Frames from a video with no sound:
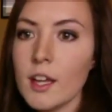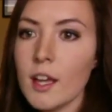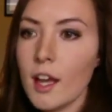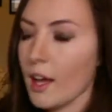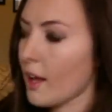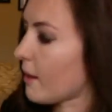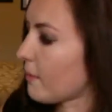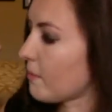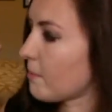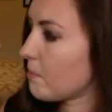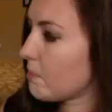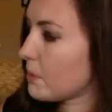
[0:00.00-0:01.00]
between
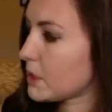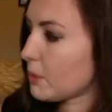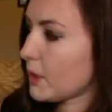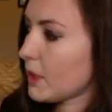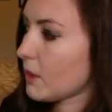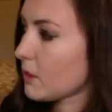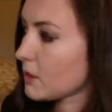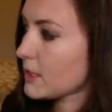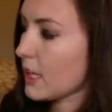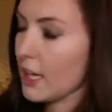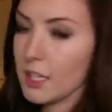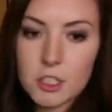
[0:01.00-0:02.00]
those ages.
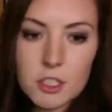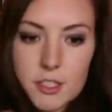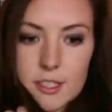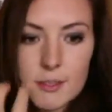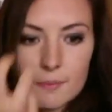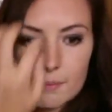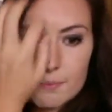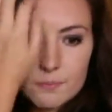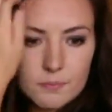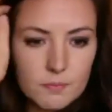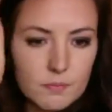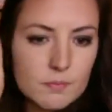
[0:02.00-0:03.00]

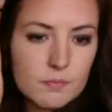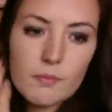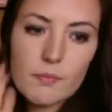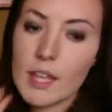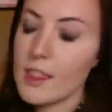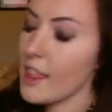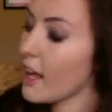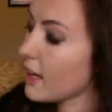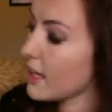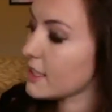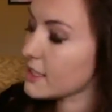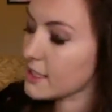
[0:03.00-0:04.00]
Then he
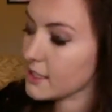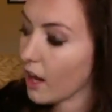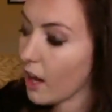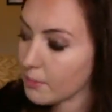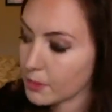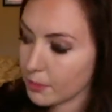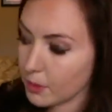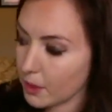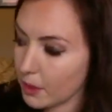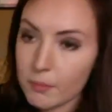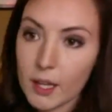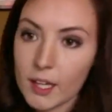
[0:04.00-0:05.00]
stopped putting money
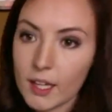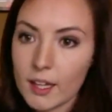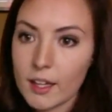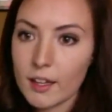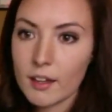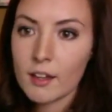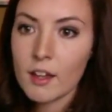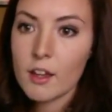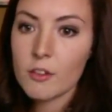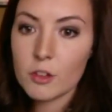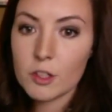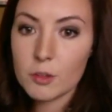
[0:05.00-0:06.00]
in for the rest of
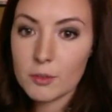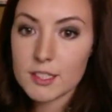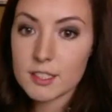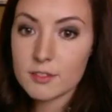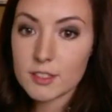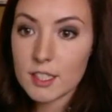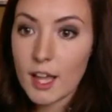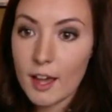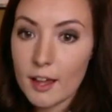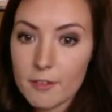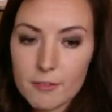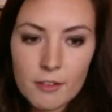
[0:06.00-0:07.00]
his life.
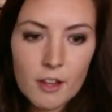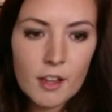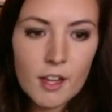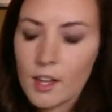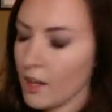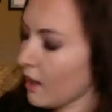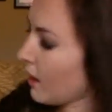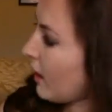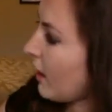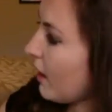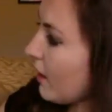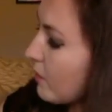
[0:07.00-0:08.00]

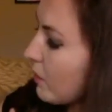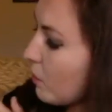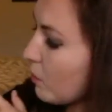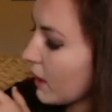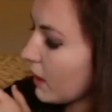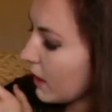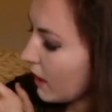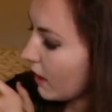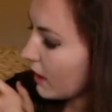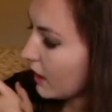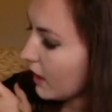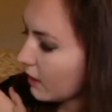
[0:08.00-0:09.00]
Willie, on the other
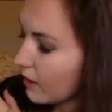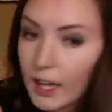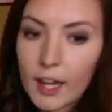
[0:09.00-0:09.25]
hand,